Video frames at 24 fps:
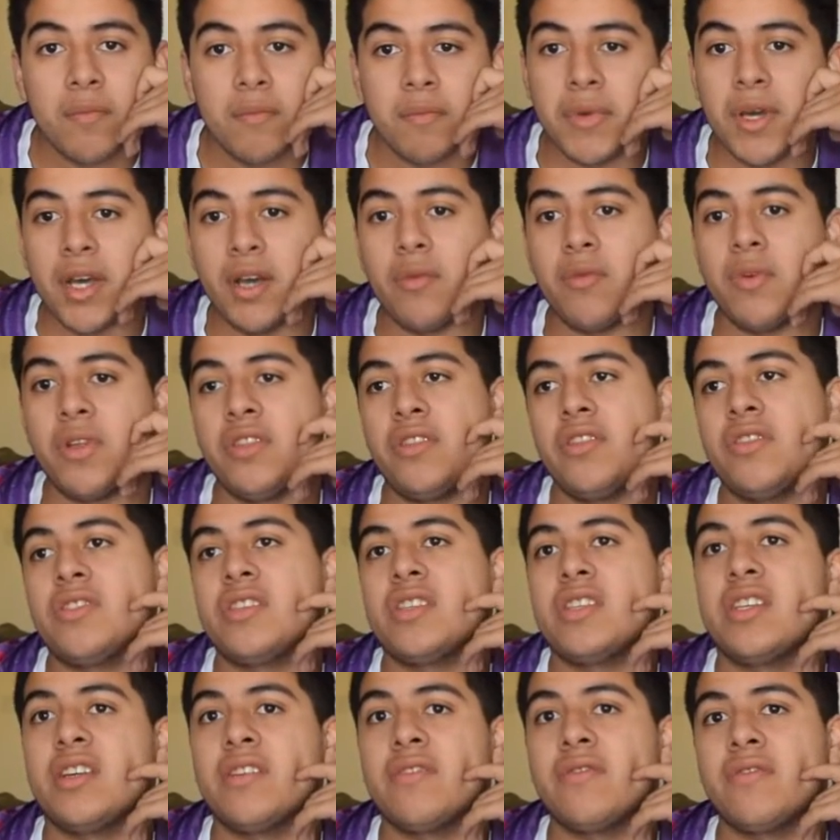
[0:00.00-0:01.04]
but when there's
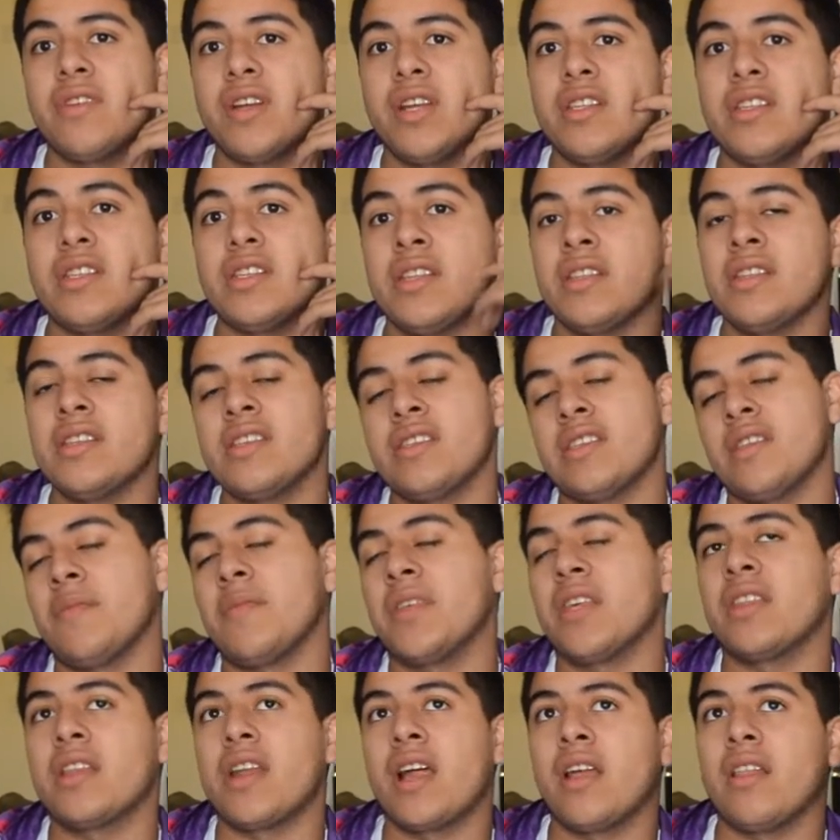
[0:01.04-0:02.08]
a difference, and this is
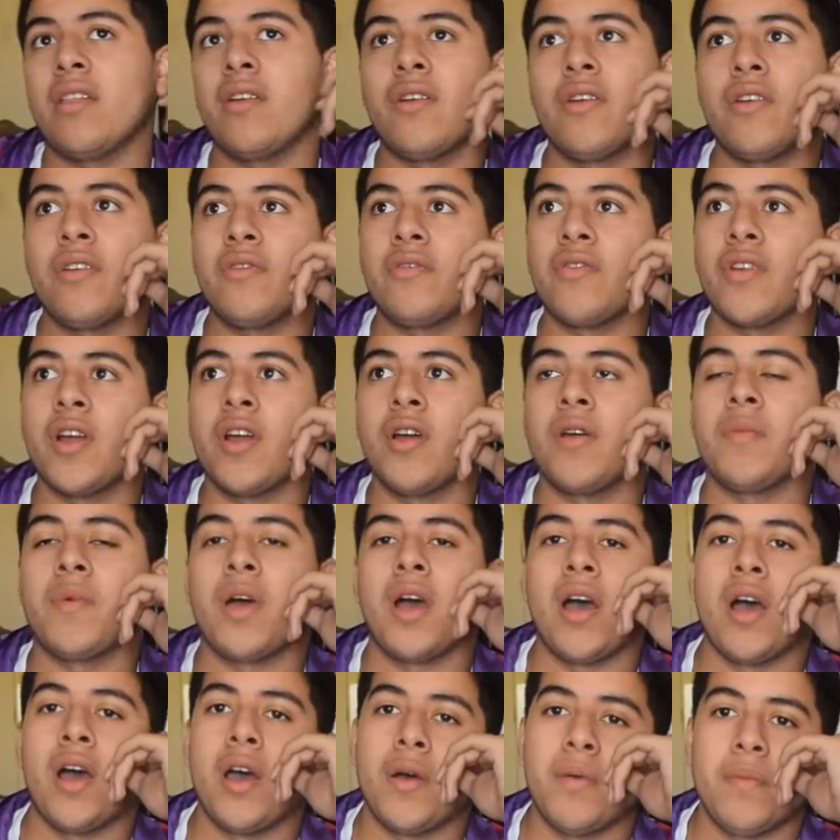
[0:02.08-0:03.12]
something that I learned from
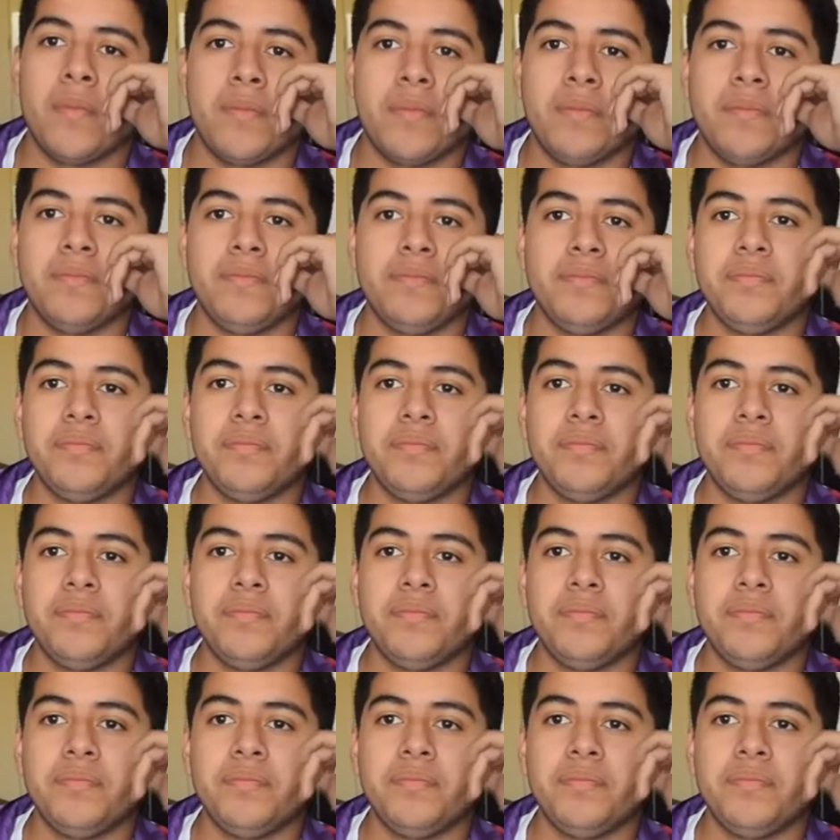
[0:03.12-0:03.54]
um,